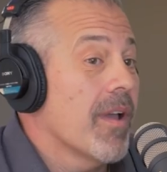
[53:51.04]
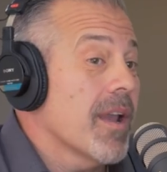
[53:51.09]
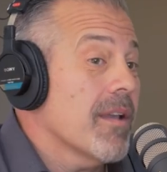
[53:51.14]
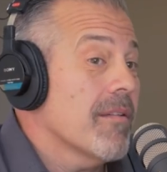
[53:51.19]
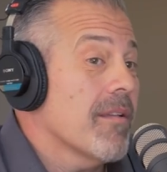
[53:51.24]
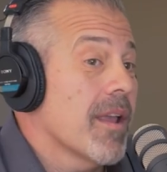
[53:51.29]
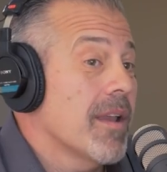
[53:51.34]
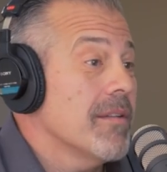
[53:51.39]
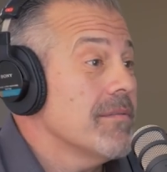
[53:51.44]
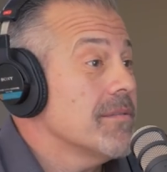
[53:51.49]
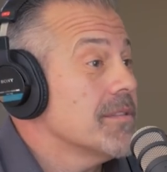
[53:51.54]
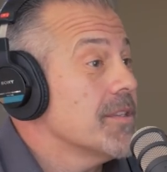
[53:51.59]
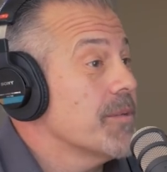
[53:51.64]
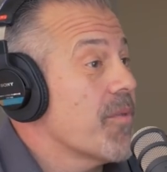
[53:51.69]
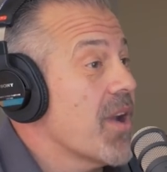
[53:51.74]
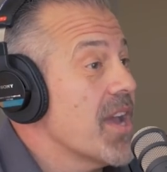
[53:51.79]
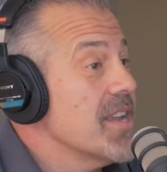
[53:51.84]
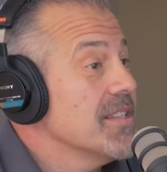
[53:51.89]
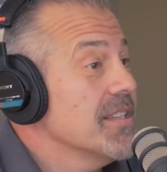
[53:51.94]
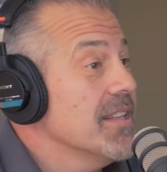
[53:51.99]
and, and
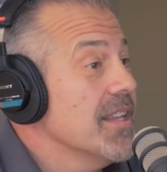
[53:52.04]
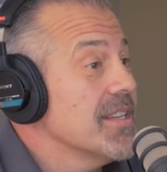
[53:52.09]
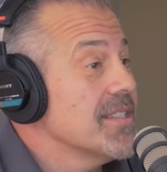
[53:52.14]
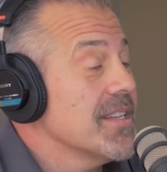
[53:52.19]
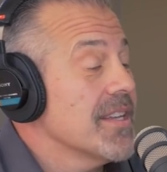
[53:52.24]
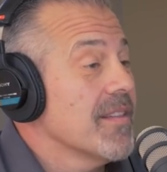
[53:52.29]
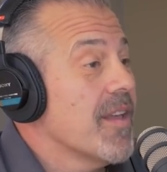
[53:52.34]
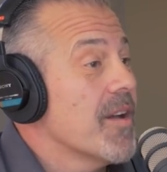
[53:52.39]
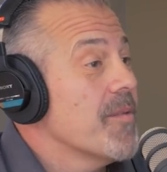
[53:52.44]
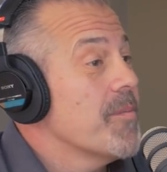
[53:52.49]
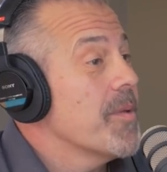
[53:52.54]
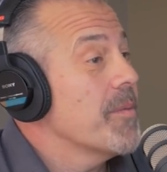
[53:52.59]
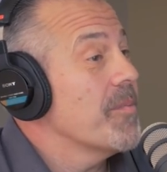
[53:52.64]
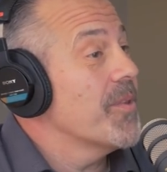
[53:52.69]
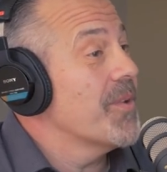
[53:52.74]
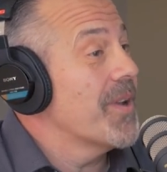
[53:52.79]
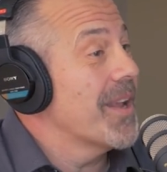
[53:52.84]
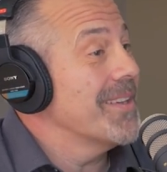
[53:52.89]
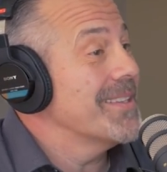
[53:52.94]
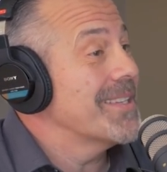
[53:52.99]
surprisingly, I see a lot of
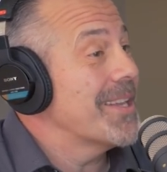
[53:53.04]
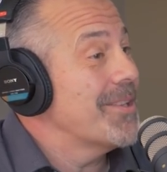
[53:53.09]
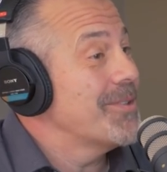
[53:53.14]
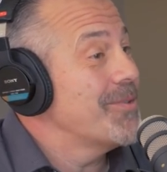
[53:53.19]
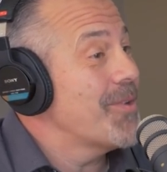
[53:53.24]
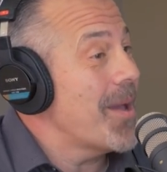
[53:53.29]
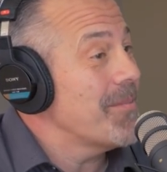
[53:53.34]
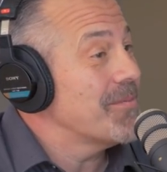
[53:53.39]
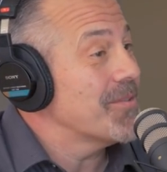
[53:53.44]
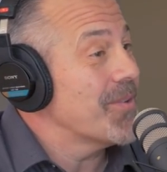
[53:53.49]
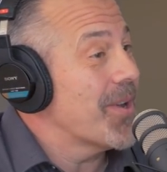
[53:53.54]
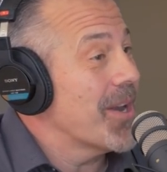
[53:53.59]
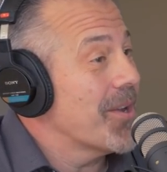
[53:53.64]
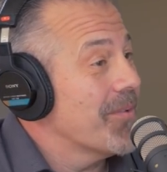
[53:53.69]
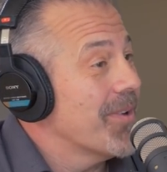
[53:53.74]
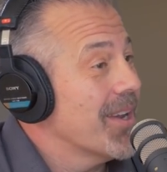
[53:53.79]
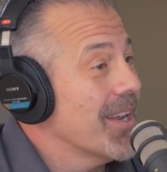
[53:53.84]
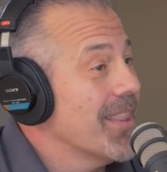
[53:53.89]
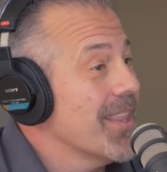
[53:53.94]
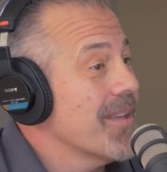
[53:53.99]
people their LDL drops right
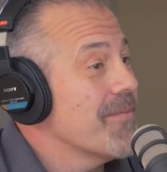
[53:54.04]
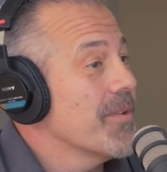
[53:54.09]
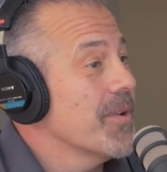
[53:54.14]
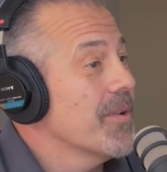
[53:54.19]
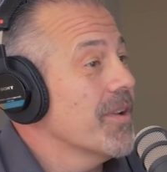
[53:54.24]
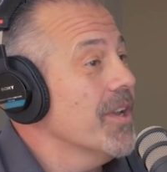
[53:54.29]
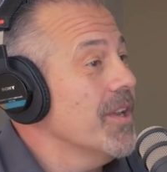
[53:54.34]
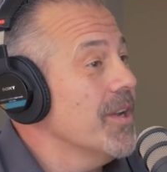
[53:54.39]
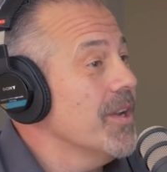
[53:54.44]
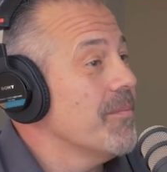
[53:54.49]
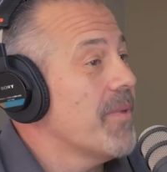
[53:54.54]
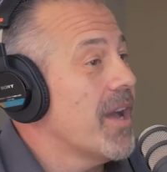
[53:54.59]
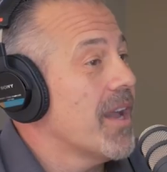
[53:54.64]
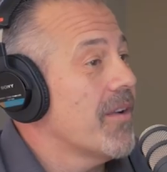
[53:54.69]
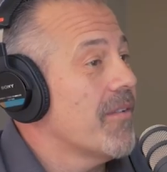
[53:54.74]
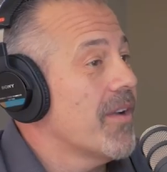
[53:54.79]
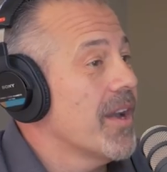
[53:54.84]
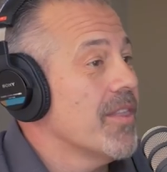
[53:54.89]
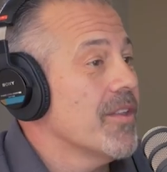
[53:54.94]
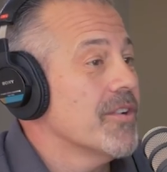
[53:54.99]
away and they feel good
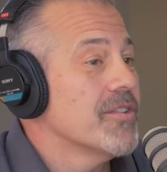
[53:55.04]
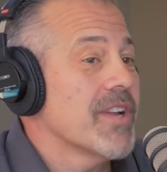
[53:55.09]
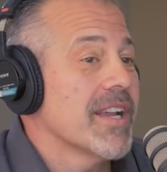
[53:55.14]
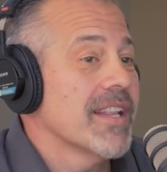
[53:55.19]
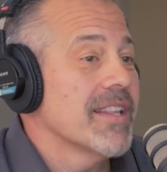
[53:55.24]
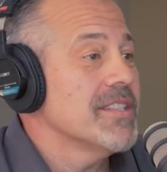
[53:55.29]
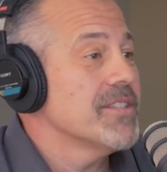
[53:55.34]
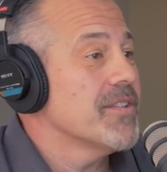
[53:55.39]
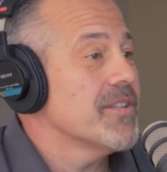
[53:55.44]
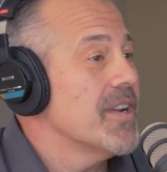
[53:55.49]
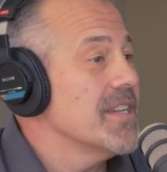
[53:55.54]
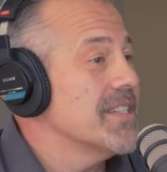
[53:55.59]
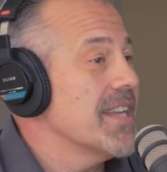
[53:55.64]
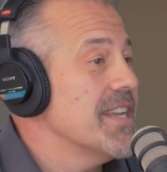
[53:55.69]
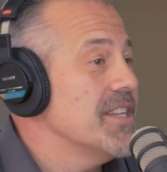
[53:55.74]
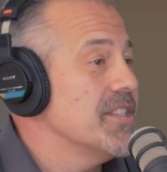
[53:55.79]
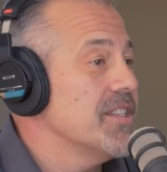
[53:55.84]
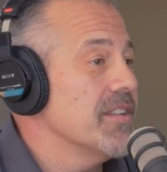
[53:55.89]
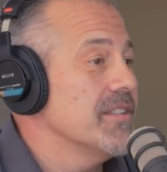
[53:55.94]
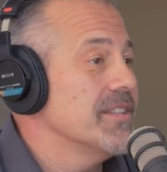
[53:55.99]
about it, right? And their triglycerides,
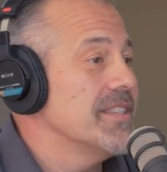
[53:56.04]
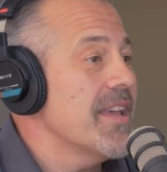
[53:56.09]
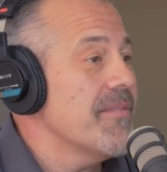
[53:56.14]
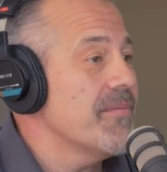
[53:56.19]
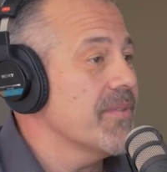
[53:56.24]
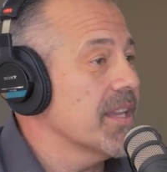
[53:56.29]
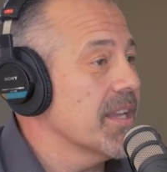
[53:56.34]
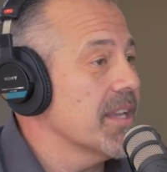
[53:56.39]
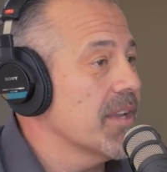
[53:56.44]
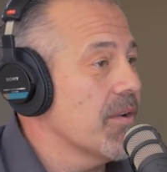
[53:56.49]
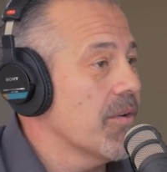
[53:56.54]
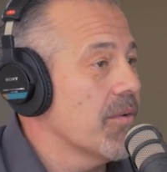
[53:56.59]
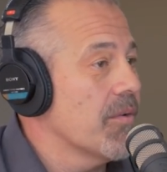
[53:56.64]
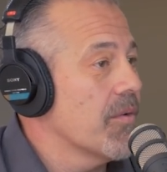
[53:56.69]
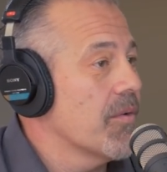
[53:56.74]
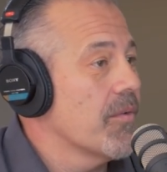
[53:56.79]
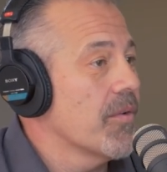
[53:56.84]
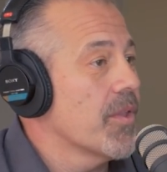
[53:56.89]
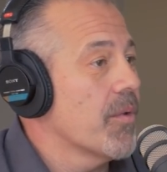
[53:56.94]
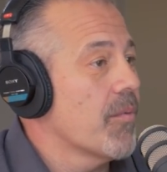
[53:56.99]
HDL, definitely go
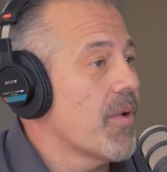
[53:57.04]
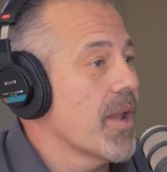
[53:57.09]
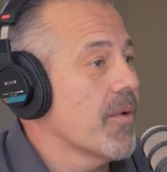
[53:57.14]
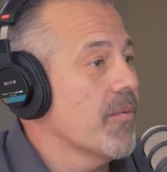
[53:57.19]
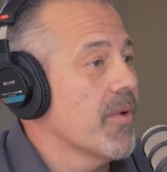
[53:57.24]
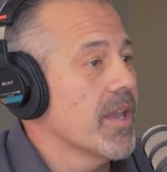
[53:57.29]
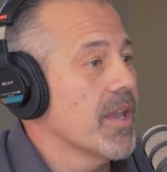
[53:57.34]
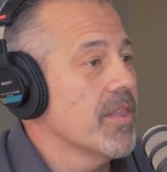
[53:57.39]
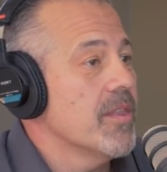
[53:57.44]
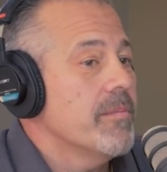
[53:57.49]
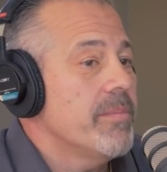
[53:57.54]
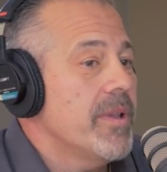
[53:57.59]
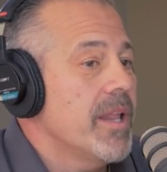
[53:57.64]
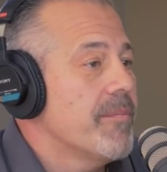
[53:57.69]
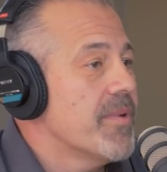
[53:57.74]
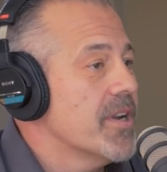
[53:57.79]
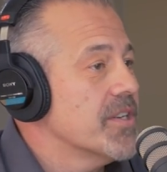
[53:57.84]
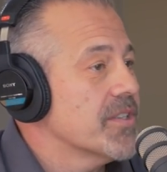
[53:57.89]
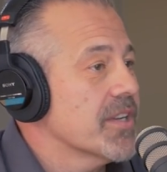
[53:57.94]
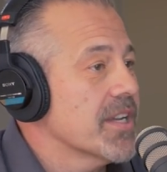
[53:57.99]
the right way, and their
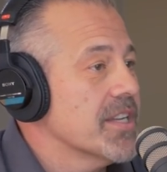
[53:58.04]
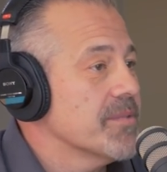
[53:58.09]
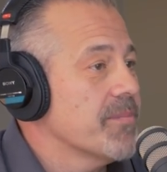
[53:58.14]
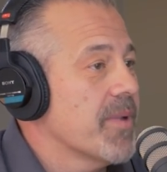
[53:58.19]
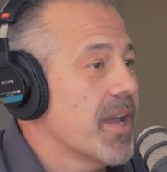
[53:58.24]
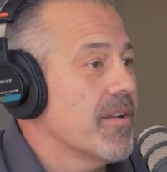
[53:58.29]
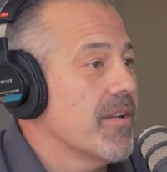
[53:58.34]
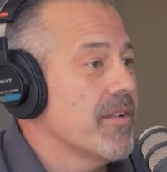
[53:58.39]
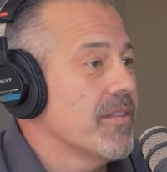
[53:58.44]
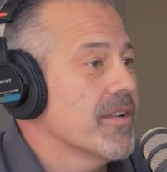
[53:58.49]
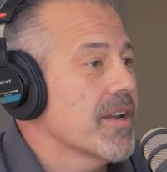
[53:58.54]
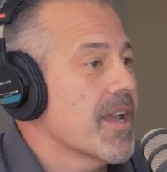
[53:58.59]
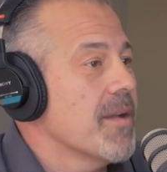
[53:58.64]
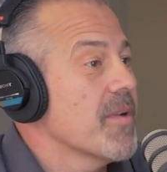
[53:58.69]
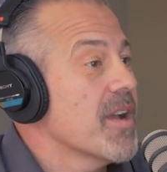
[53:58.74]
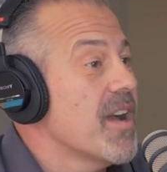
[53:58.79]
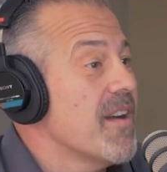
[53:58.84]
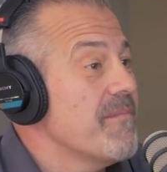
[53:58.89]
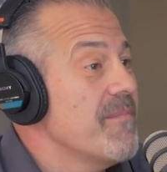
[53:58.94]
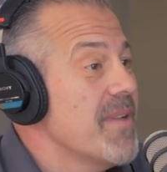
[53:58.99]
blood pressure gets better and they're
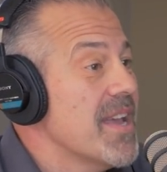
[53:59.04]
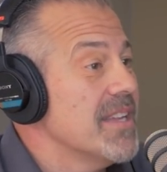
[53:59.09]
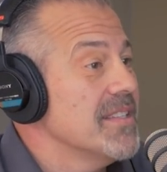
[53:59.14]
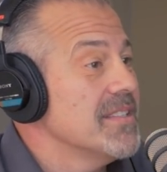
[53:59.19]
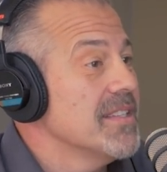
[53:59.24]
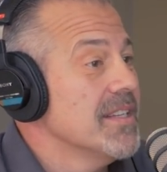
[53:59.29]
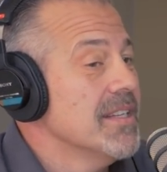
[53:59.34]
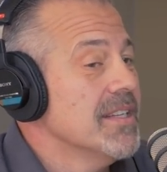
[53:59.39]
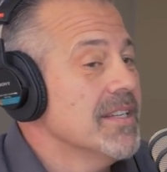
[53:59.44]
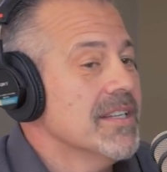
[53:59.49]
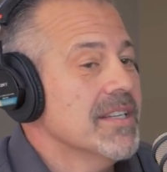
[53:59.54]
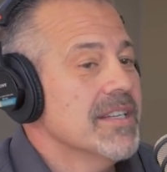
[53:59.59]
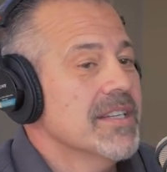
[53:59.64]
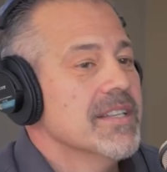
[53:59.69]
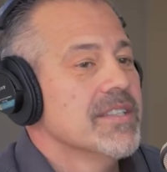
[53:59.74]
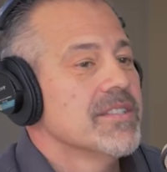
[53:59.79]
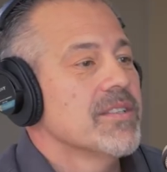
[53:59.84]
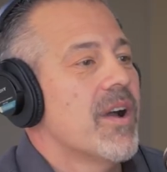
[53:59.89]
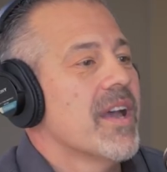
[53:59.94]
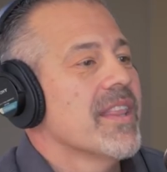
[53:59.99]
coming off meds.
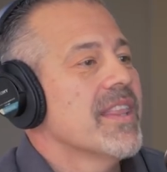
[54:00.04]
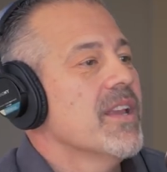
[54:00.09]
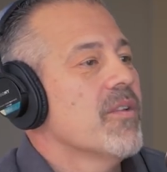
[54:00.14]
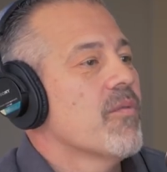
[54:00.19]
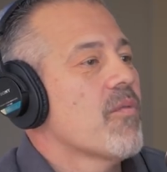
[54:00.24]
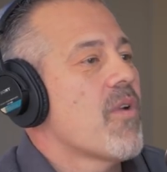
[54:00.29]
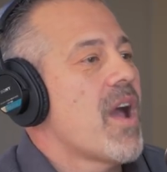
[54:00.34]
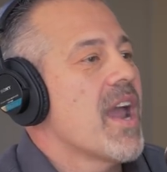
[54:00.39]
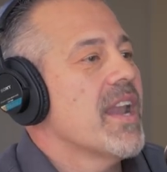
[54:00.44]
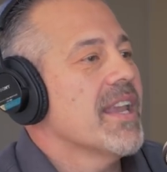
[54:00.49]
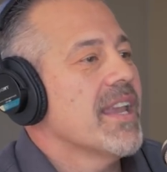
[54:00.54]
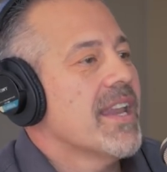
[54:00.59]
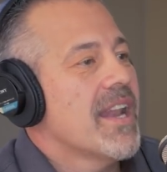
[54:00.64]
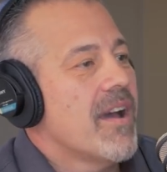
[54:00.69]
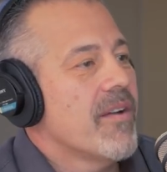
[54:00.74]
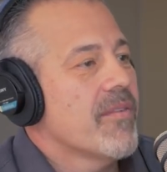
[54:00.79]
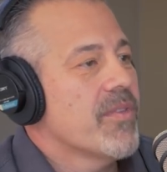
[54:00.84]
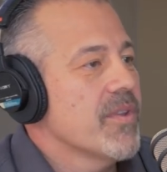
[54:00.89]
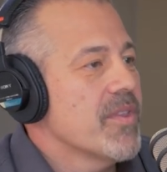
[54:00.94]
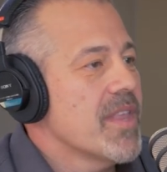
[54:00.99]
So I think writing it
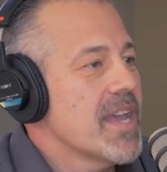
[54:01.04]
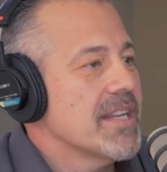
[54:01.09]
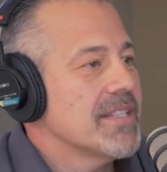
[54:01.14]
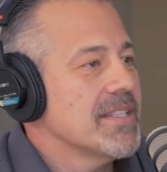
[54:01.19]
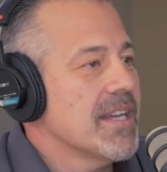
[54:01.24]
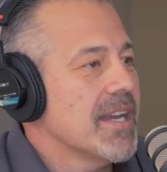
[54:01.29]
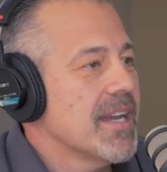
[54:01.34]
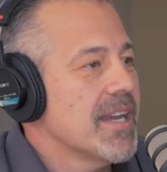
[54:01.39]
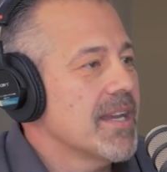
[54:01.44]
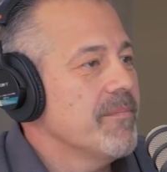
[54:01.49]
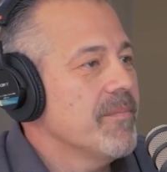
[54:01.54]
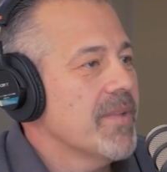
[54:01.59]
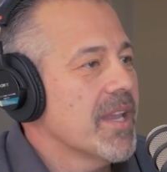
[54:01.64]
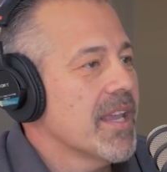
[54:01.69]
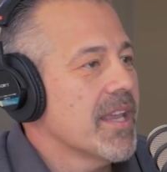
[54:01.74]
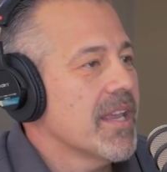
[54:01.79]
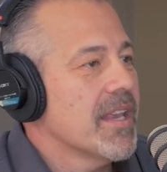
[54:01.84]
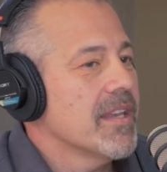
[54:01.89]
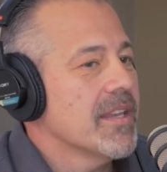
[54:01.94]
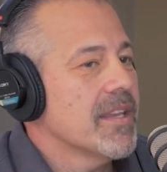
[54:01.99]
out through that time
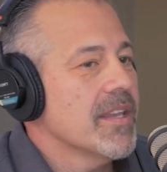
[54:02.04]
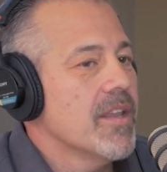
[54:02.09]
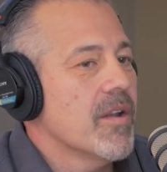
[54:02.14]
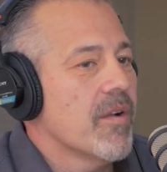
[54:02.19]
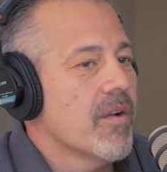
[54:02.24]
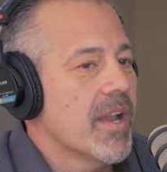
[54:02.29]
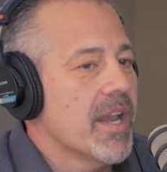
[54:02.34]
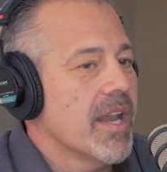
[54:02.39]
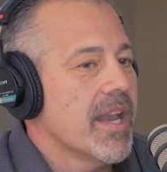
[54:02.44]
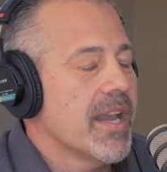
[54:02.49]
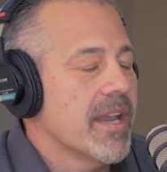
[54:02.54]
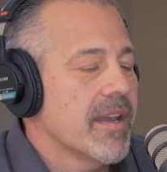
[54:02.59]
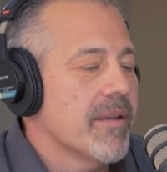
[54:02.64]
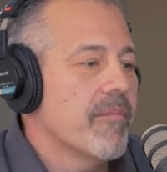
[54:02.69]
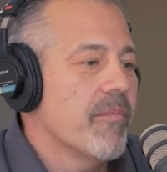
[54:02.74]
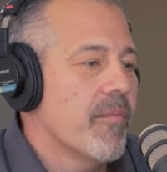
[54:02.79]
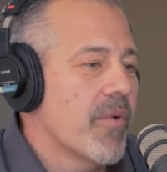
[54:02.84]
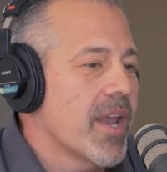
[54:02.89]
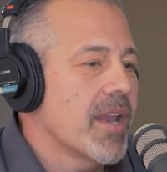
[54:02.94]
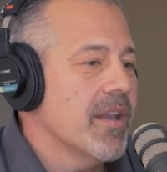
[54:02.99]
and, you know, and,
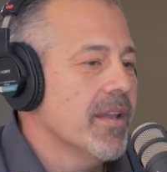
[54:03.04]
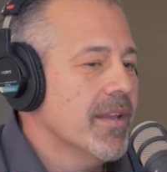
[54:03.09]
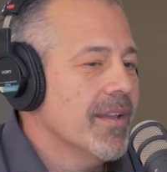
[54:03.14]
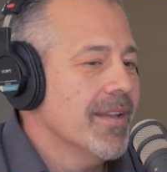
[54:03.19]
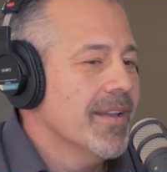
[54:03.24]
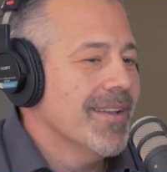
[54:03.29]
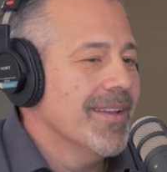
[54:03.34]
and Brett,